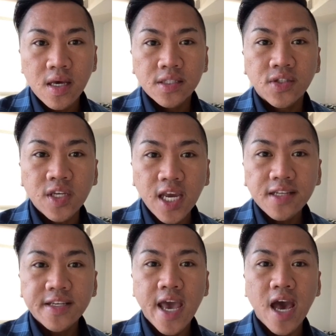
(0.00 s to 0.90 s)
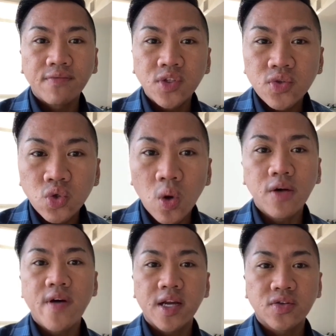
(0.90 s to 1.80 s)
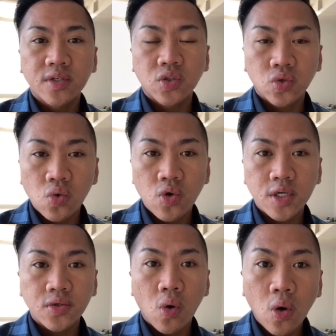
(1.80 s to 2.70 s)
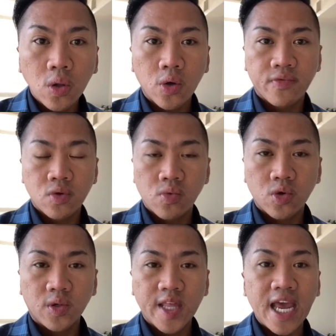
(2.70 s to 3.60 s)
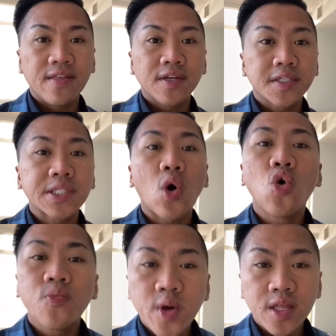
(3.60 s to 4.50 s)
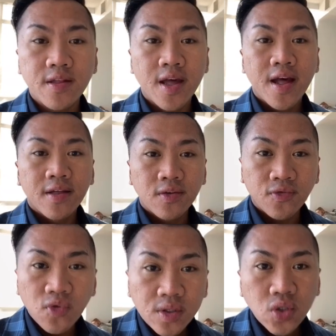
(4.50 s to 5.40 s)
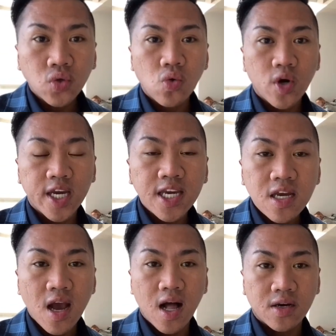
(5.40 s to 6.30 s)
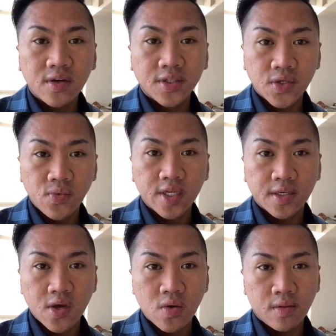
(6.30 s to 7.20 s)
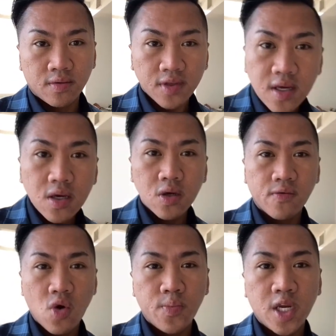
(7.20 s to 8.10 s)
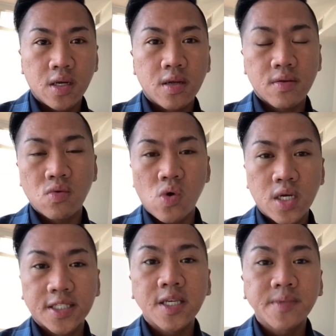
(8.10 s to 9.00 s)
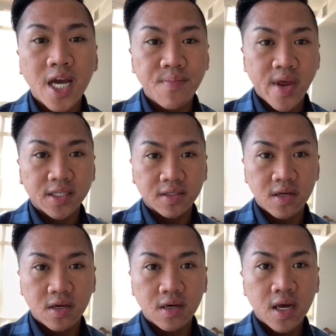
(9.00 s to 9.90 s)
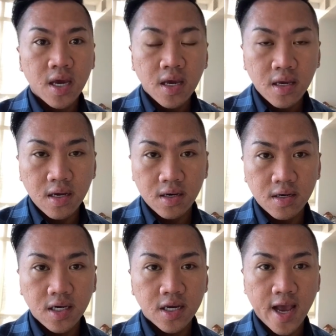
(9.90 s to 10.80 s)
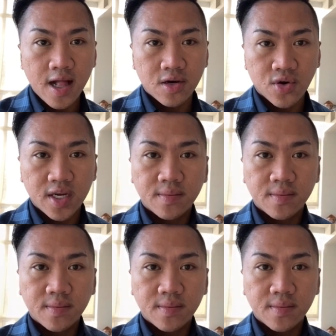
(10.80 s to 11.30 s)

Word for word: To date, they have 1,200 stores all over the world, and they just opened their first store in Calgary two weeks ago, and they're thinking of opening another one sometime next year here in Calgary.